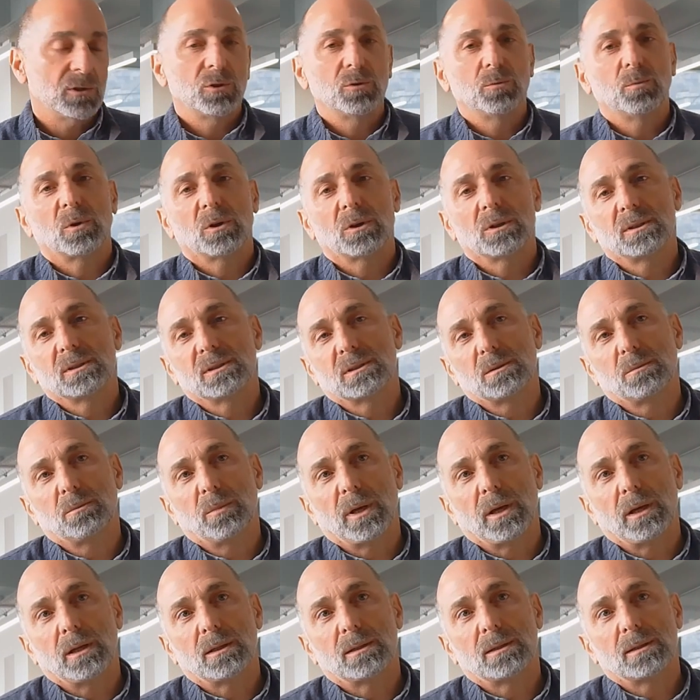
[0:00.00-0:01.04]
to
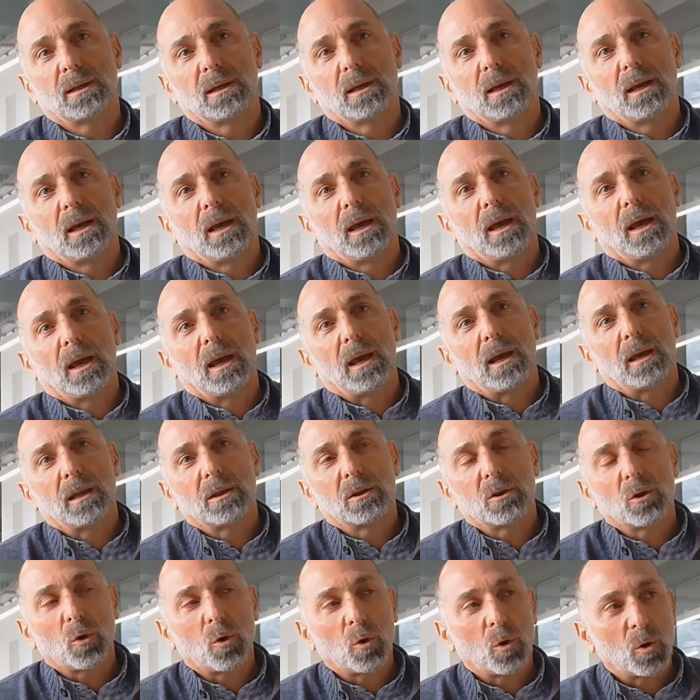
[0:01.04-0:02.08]
participate, and
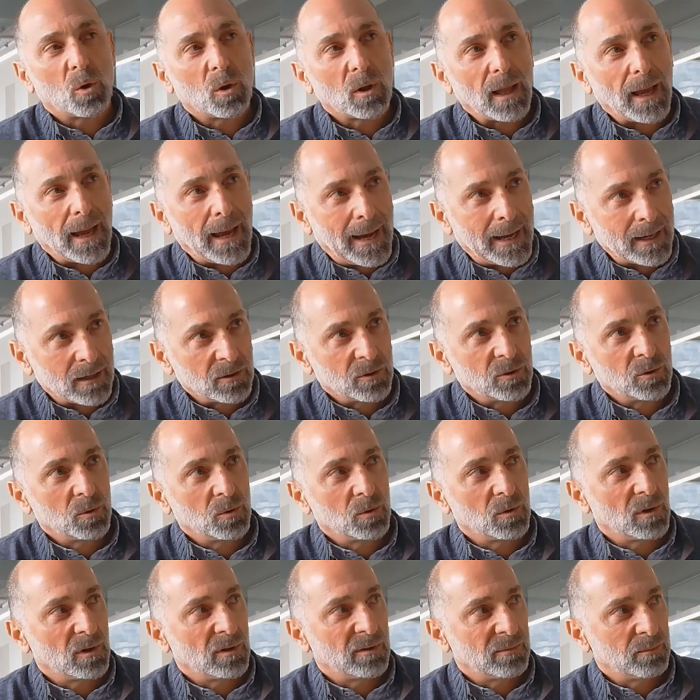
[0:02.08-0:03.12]
the whole
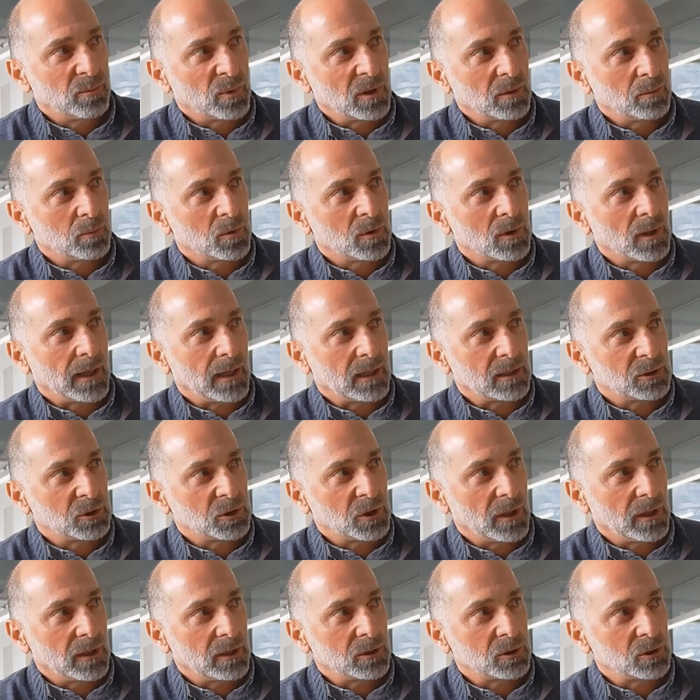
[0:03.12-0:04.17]
attitude of people had
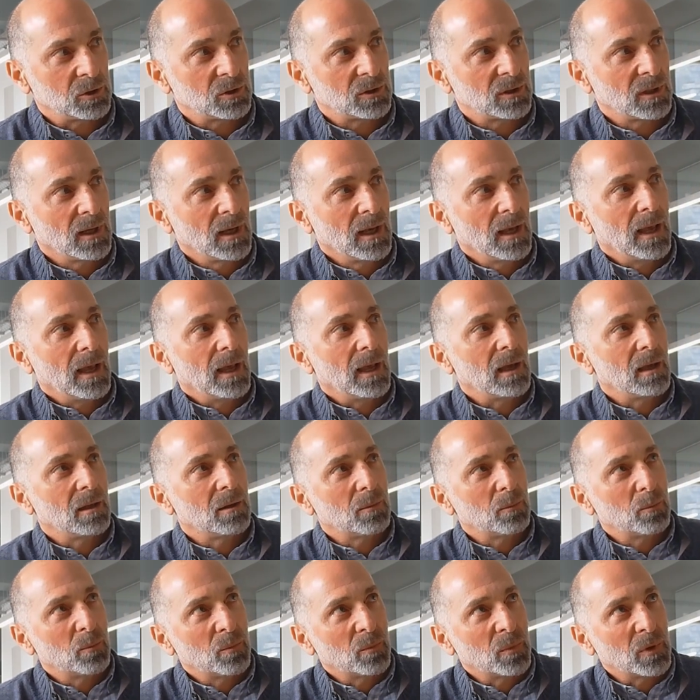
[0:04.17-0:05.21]
changed.
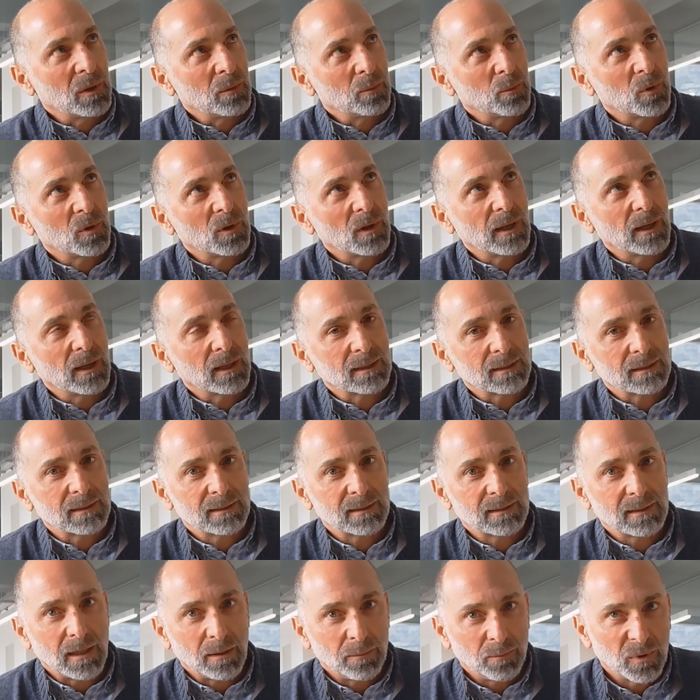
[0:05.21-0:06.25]
And people
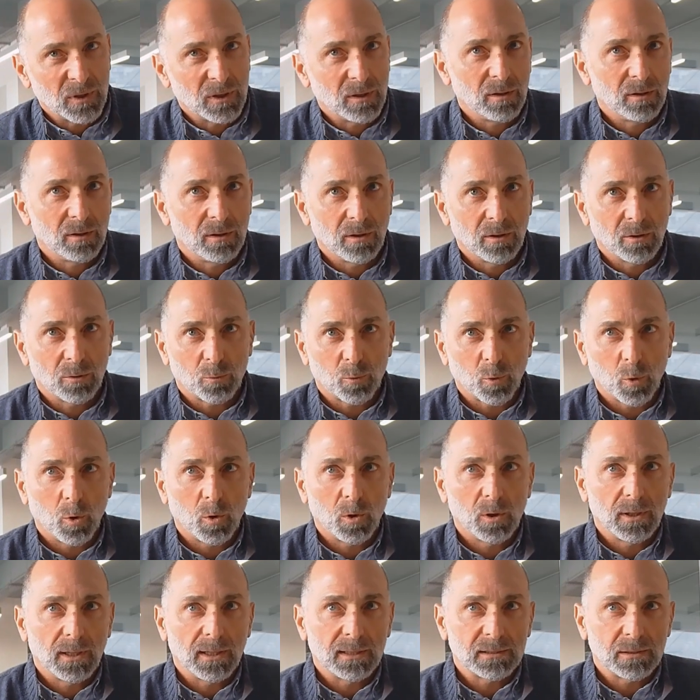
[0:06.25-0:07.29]
accepted their
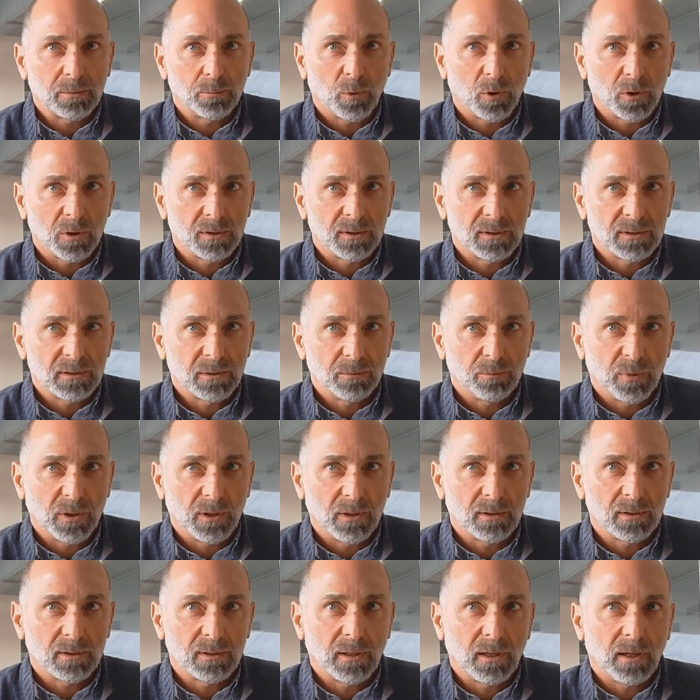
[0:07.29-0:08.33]
role as a
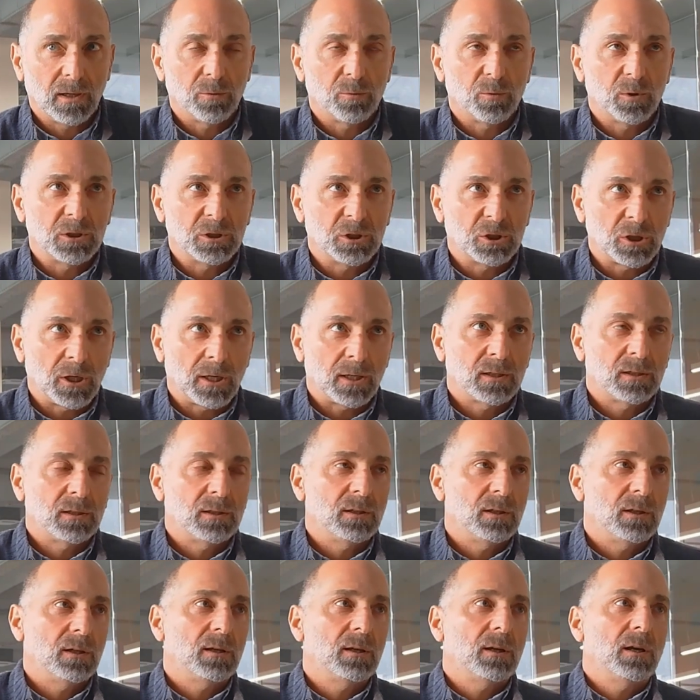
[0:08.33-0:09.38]
participant and
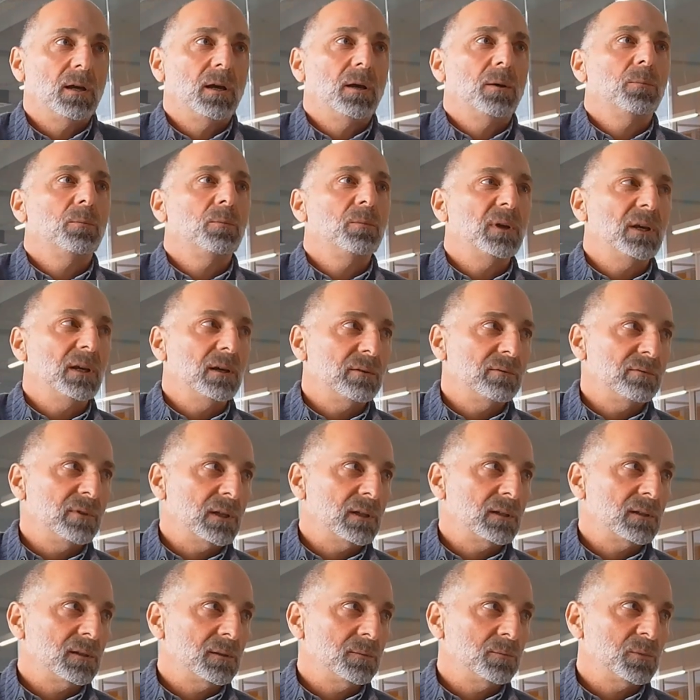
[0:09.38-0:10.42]
rejected being
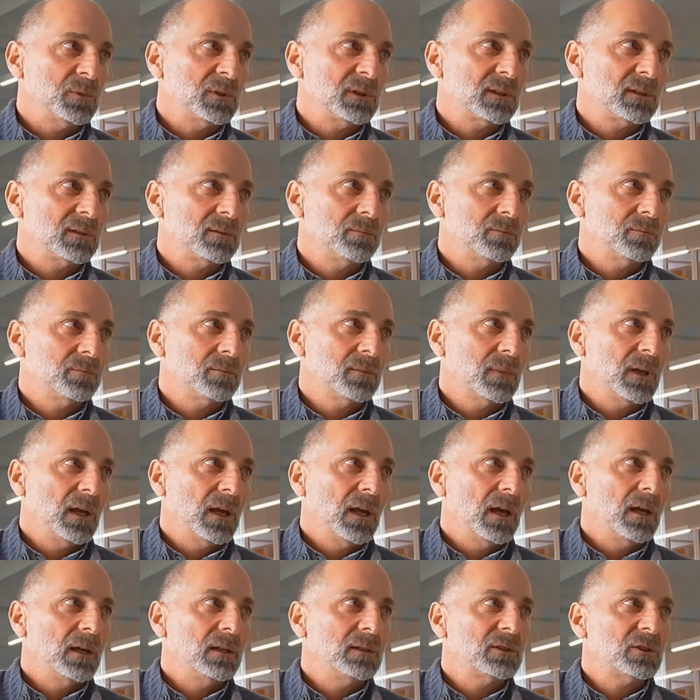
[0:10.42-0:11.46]
victims.
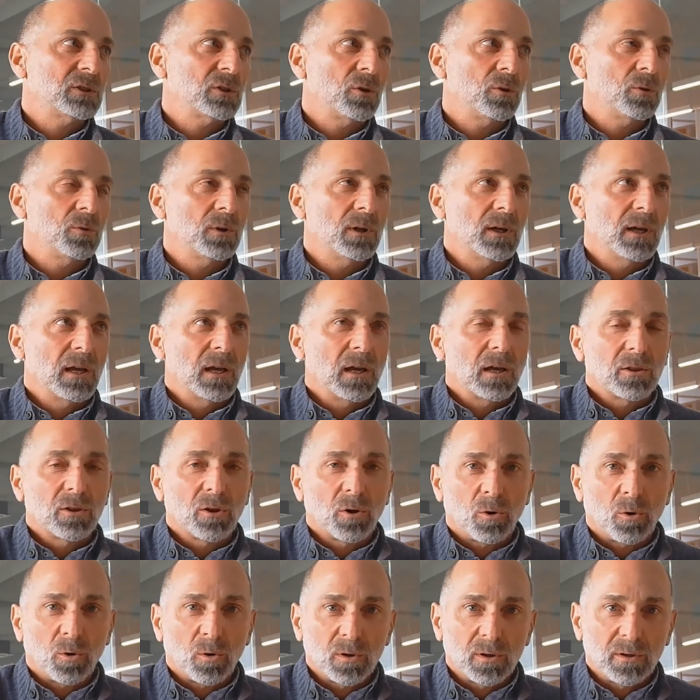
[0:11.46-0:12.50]
And so the
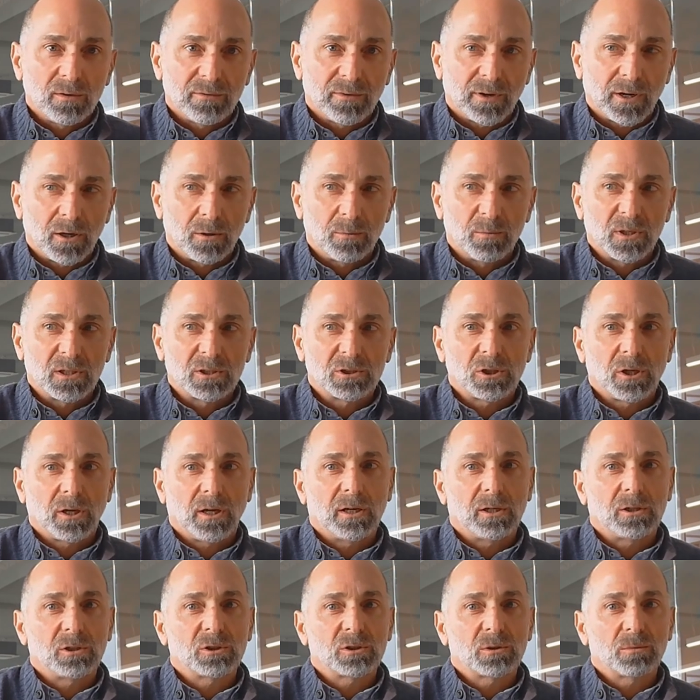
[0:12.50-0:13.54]
whole environment
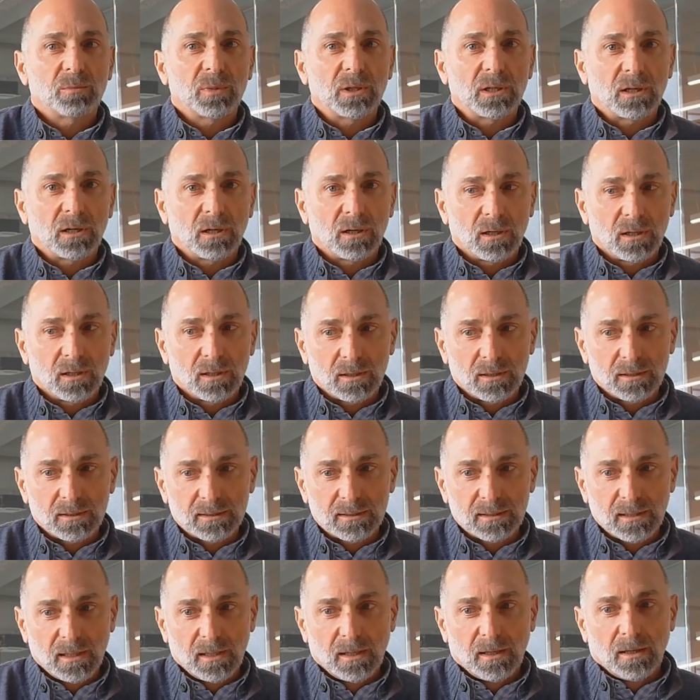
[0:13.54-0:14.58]
changed
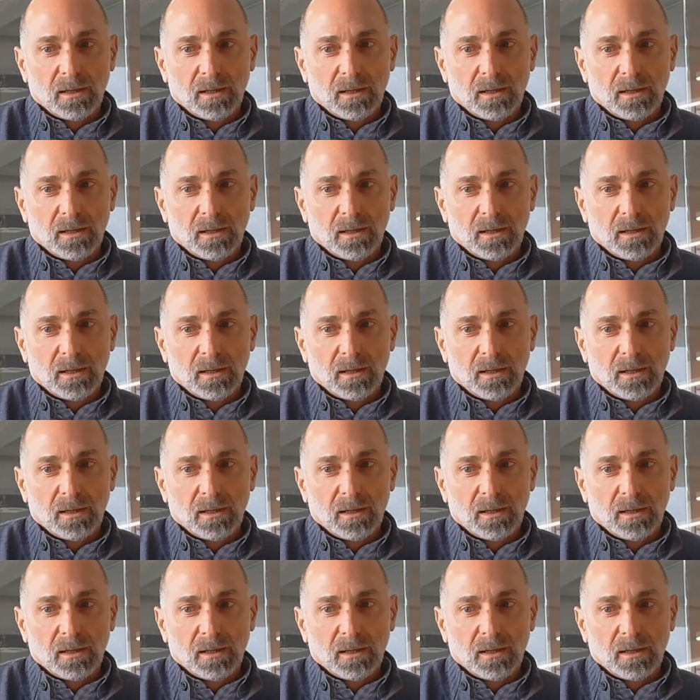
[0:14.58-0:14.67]
because